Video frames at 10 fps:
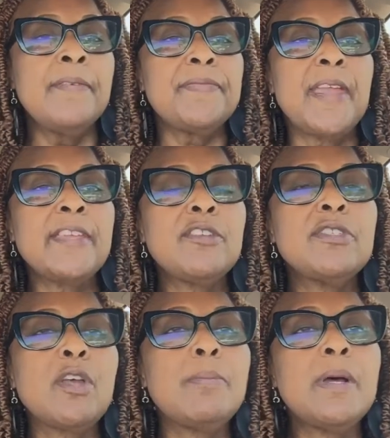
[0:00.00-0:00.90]
Thank
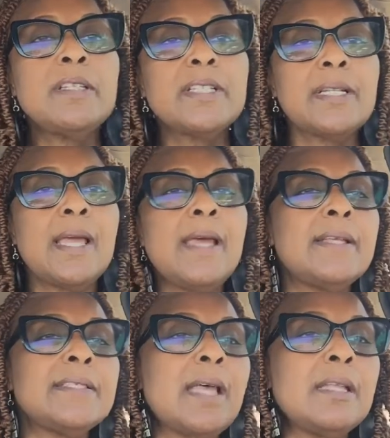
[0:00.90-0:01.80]
you so much,
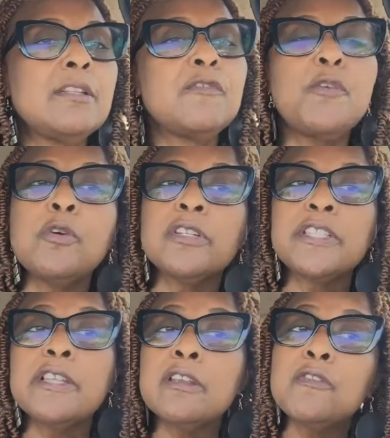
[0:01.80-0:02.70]
class. I look forward
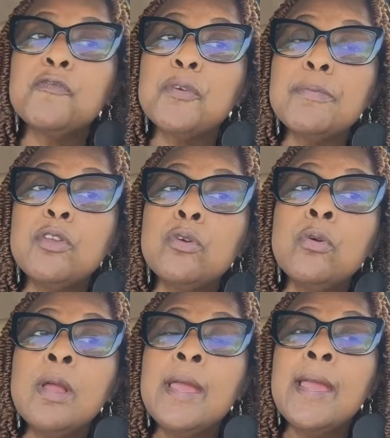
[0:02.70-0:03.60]
to hearing from
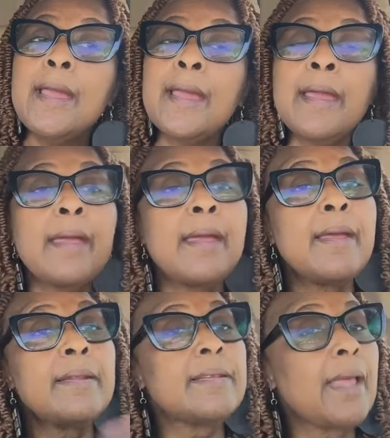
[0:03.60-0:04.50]
you,
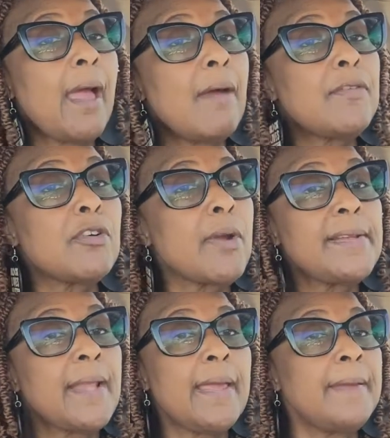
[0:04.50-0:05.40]
and have a
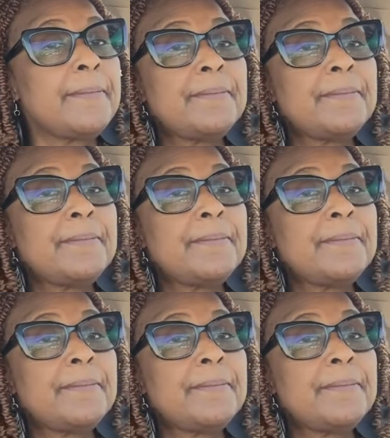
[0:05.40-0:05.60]
great day.